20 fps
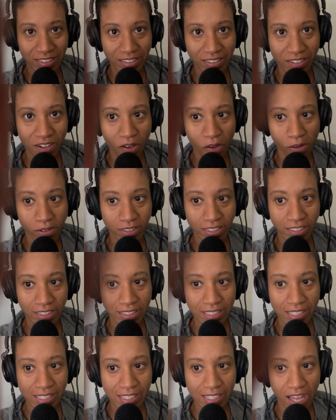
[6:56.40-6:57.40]
Oh no! Look at
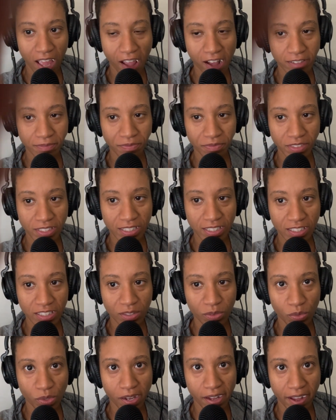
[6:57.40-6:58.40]
this. This
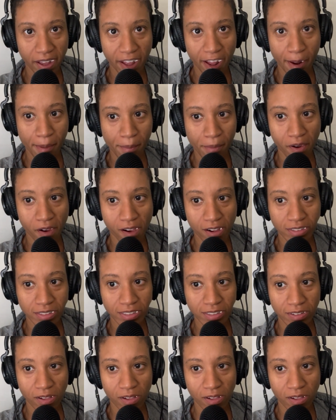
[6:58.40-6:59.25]
is one camera.